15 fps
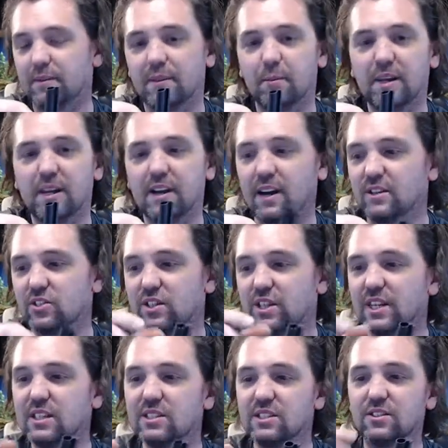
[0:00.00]
because
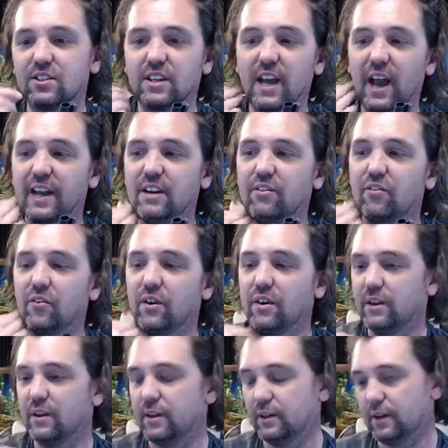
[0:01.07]
this is the kind of
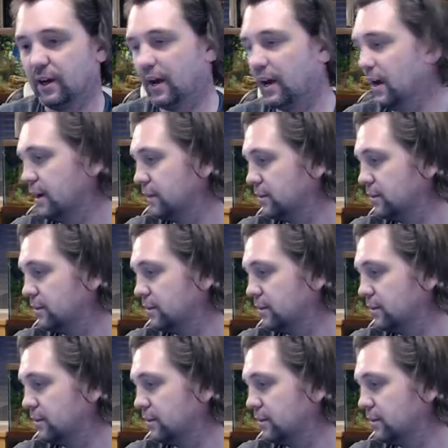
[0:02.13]
uh,